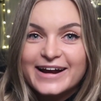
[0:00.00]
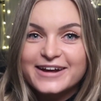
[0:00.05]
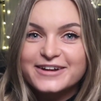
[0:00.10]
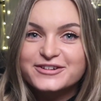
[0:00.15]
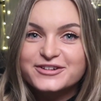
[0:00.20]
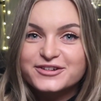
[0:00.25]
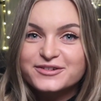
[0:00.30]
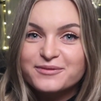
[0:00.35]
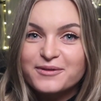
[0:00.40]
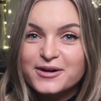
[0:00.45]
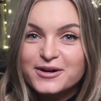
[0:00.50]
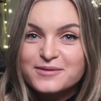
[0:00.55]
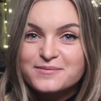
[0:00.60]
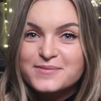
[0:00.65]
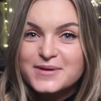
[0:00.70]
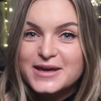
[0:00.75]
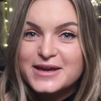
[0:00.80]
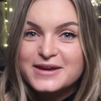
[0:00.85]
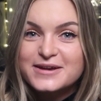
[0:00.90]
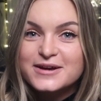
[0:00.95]
I just want to
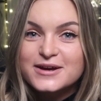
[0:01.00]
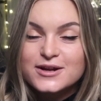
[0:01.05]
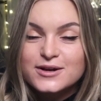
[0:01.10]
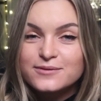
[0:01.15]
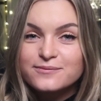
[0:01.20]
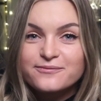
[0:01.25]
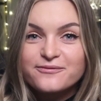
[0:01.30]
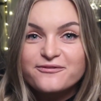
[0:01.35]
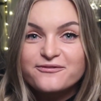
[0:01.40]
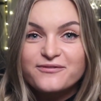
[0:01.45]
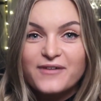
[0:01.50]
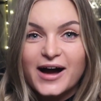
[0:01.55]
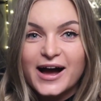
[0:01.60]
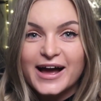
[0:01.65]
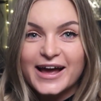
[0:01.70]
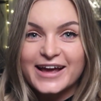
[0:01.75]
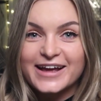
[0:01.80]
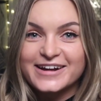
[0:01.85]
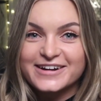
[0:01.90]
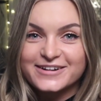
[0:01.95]
be
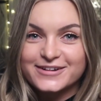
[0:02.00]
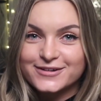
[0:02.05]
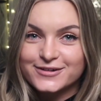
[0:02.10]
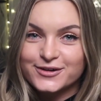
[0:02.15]
fine,